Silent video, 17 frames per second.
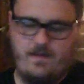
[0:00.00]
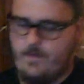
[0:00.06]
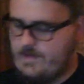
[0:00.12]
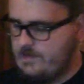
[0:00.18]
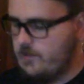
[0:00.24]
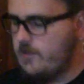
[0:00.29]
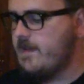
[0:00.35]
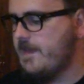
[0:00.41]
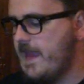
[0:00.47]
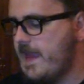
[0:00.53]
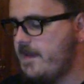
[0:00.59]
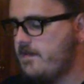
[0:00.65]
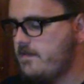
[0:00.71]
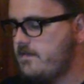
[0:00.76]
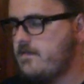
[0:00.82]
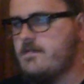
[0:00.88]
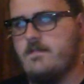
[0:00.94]
I mean, look at that.
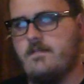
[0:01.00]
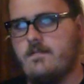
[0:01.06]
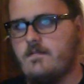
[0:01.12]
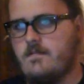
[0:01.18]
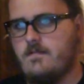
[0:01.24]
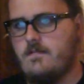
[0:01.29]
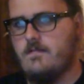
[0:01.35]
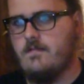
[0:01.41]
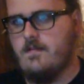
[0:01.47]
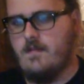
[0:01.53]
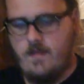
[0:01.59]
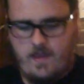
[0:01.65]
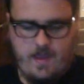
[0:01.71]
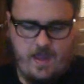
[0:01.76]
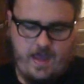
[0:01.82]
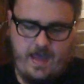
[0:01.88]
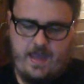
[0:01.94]

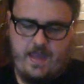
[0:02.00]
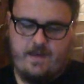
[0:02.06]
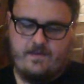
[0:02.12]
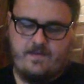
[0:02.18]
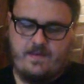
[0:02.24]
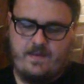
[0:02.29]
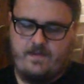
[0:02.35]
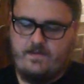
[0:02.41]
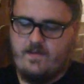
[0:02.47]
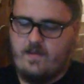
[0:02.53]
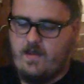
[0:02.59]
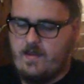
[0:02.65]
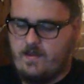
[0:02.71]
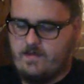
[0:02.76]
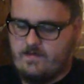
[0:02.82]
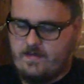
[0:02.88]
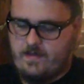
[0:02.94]
And see, it's
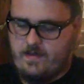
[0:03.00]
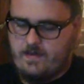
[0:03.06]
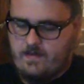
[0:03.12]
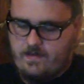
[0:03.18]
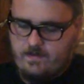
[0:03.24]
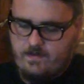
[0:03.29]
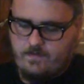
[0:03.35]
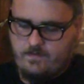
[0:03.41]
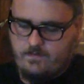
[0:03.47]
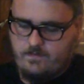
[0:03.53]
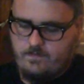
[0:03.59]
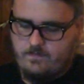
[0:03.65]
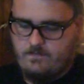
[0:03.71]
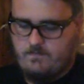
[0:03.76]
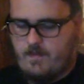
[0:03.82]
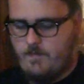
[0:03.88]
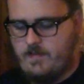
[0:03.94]
got,
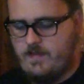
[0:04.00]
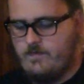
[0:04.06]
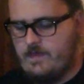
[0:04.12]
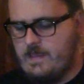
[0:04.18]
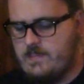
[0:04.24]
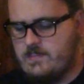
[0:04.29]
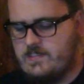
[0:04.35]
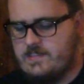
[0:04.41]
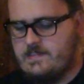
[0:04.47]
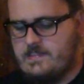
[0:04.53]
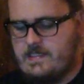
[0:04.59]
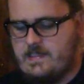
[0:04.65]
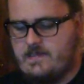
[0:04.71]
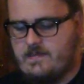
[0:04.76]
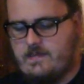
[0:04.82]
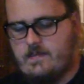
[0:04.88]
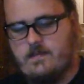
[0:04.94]
I believe each
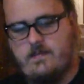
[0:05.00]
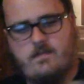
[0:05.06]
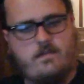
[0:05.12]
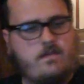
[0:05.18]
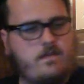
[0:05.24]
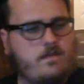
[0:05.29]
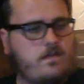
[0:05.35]
season,